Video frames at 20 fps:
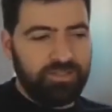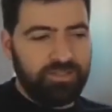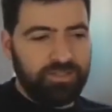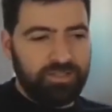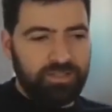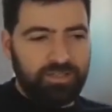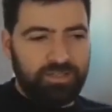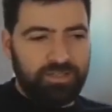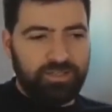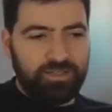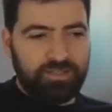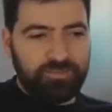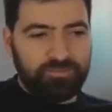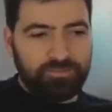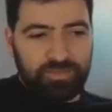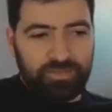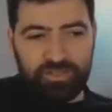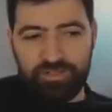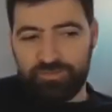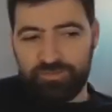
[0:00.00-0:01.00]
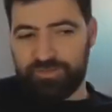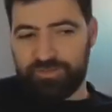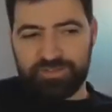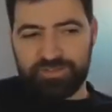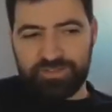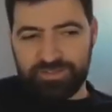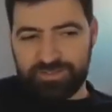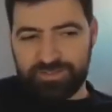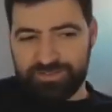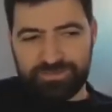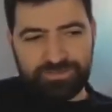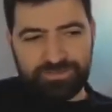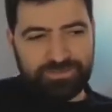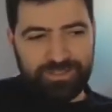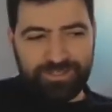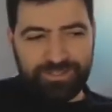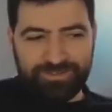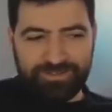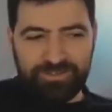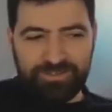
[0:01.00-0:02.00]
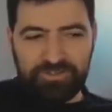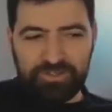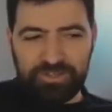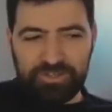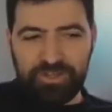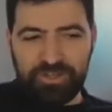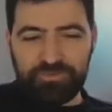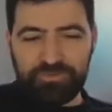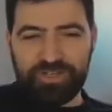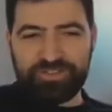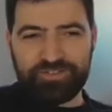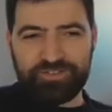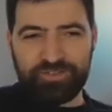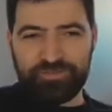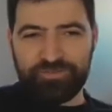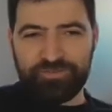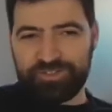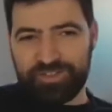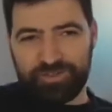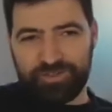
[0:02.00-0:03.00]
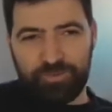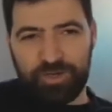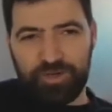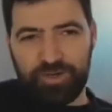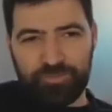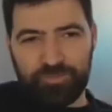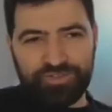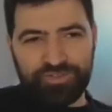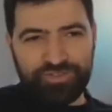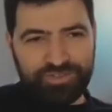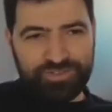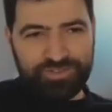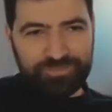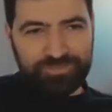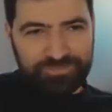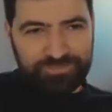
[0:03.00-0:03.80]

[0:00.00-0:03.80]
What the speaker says: And it was a great service and a great opportunity.